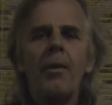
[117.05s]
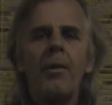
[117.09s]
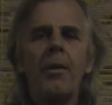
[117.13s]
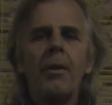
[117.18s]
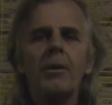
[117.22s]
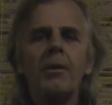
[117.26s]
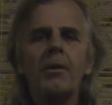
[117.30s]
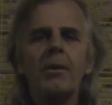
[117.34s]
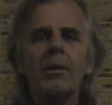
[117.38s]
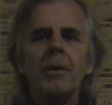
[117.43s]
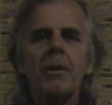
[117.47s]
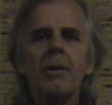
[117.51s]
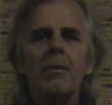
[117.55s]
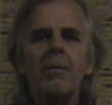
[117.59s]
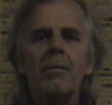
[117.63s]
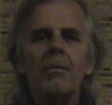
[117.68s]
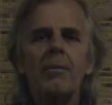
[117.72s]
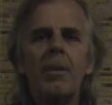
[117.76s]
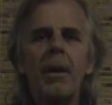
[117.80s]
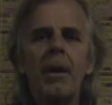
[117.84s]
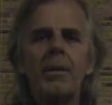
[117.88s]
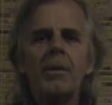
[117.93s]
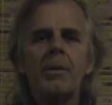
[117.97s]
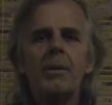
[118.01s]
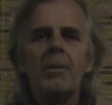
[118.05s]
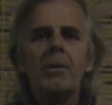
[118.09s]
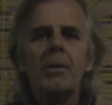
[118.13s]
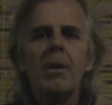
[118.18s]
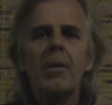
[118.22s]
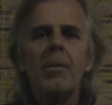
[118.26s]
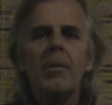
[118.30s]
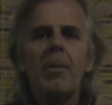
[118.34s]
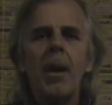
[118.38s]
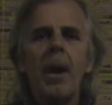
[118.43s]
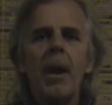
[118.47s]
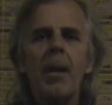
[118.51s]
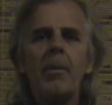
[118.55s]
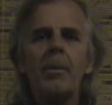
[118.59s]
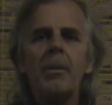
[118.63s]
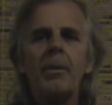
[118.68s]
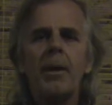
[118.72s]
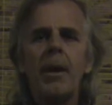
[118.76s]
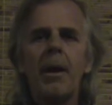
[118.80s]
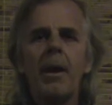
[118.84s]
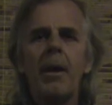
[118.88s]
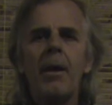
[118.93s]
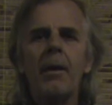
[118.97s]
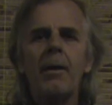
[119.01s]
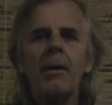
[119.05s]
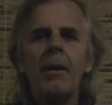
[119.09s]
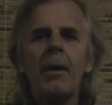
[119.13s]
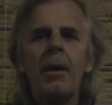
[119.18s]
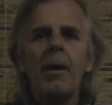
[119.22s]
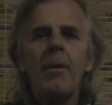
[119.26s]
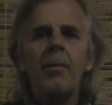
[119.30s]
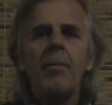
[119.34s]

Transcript: This messes up habitat,